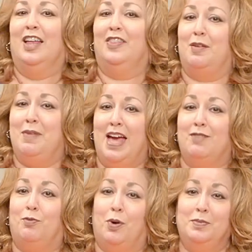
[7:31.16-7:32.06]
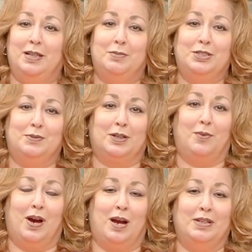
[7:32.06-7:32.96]
They may have warm temperature
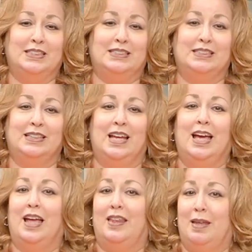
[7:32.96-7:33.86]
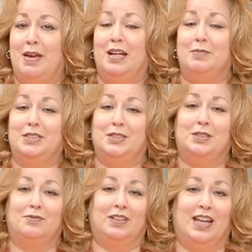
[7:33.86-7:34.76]
requirements, and they may not be
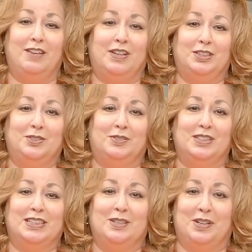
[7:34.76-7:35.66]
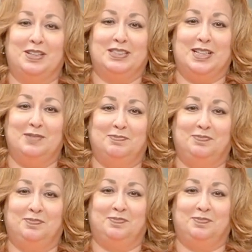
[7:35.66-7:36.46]
suited for life outdoors in the wintertime.